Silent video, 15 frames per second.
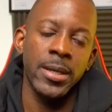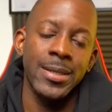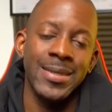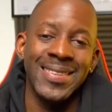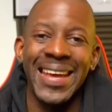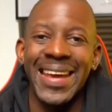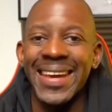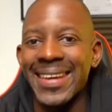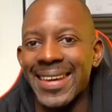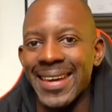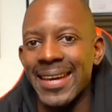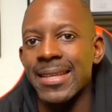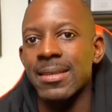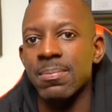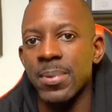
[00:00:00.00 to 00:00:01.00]
they
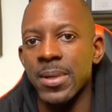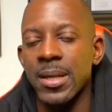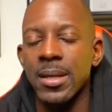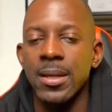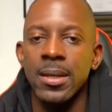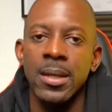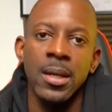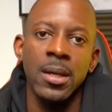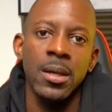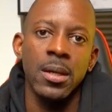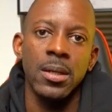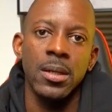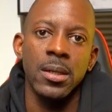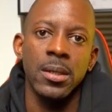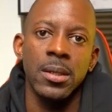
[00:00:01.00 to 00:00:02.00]
can't be
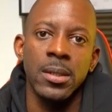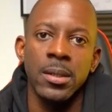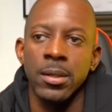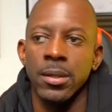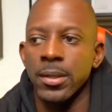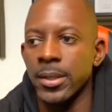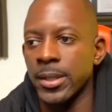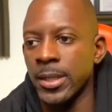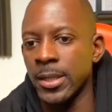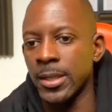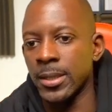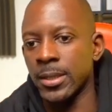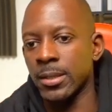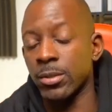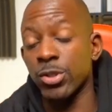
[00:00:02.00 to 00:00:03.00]
in
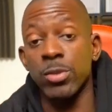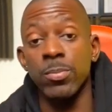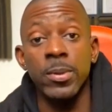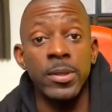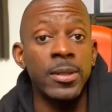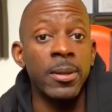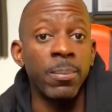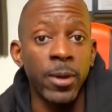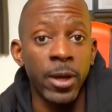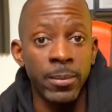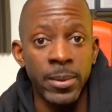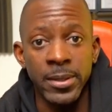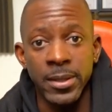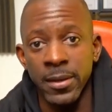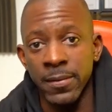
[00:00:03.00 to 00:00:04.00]
a distributed
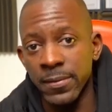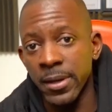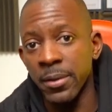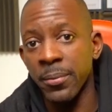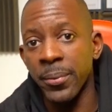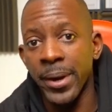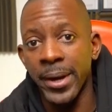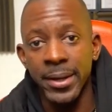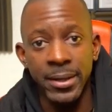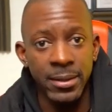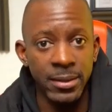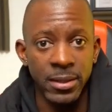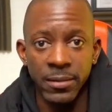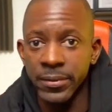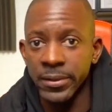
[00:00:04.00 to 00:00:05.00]
deployment if they're running
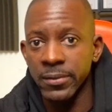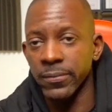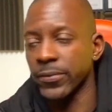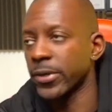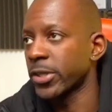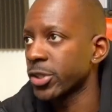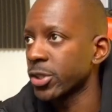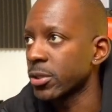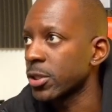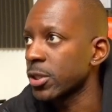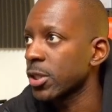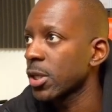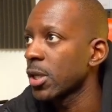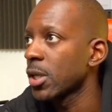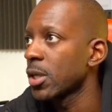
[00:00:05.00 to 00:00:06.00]
different versions.
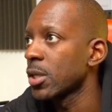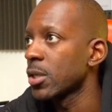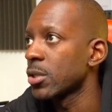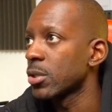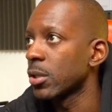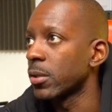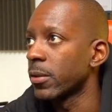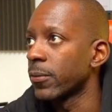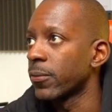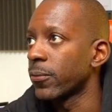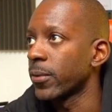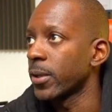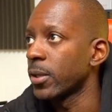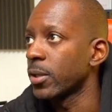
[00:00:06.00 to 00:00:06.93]
So if we go